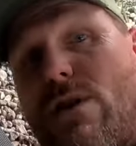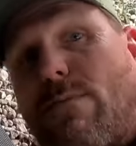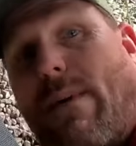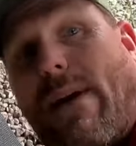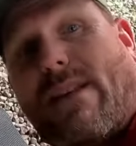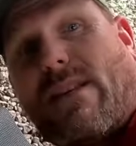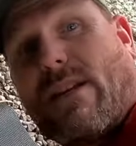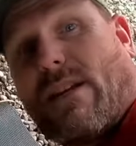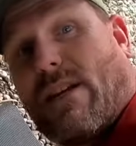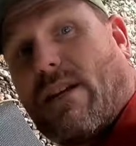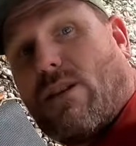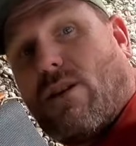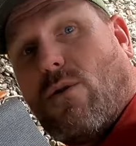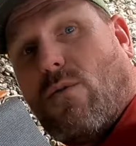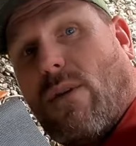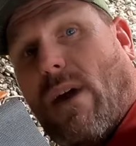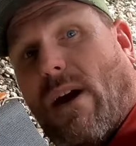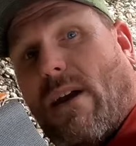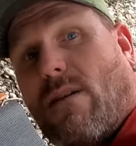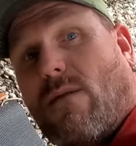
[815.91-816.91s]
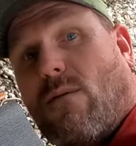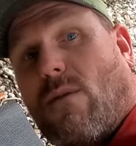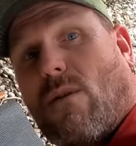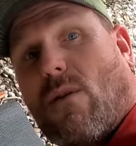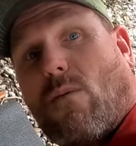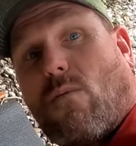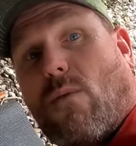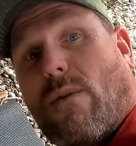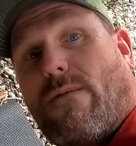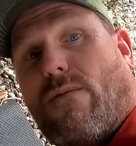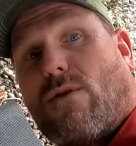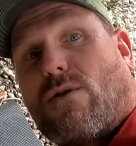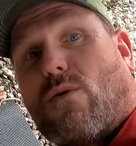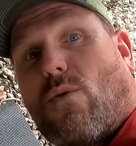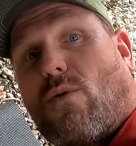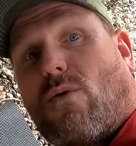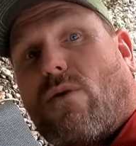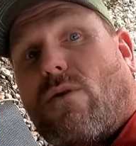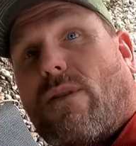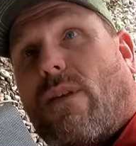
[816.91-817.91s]
just basically do that in the
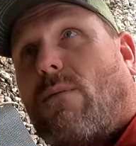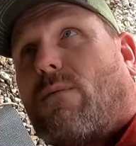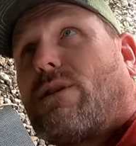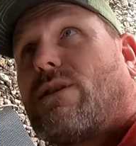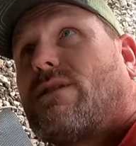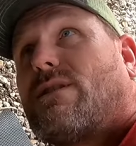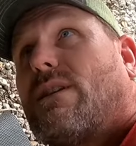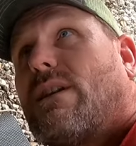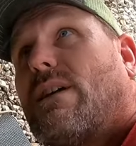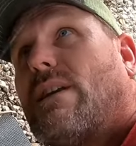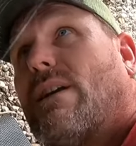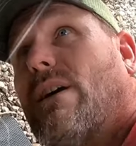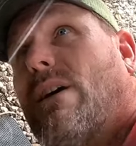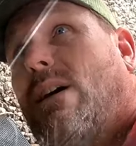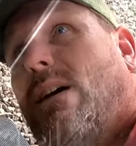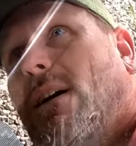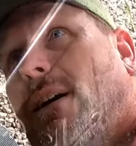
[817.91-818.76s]
reverse order that we just did.